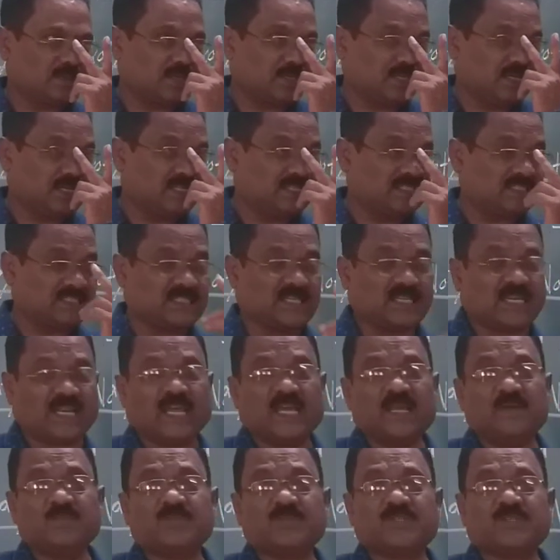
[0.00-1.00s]

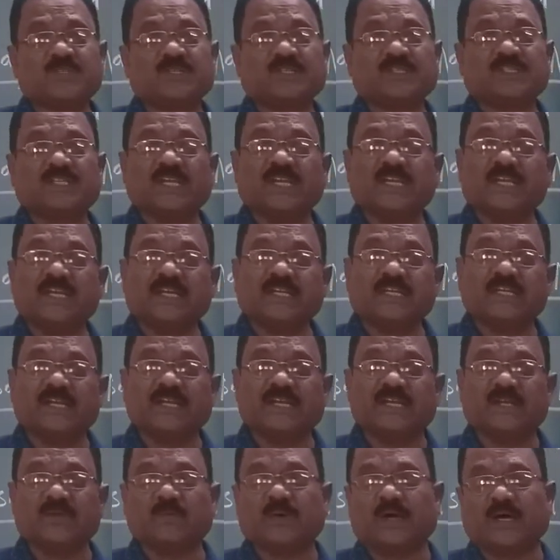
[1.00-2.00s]
described the
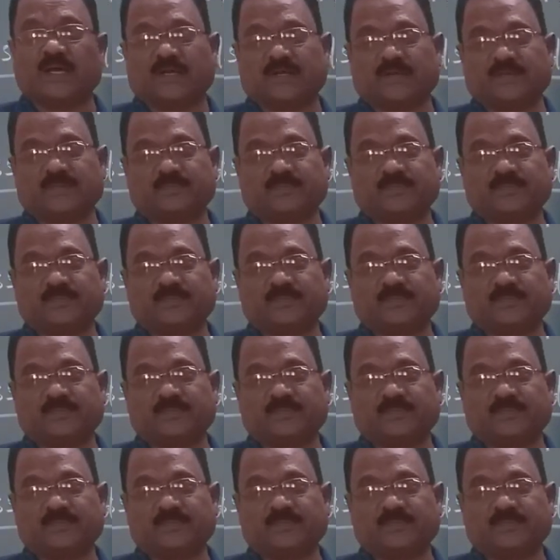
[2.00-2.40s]
little river.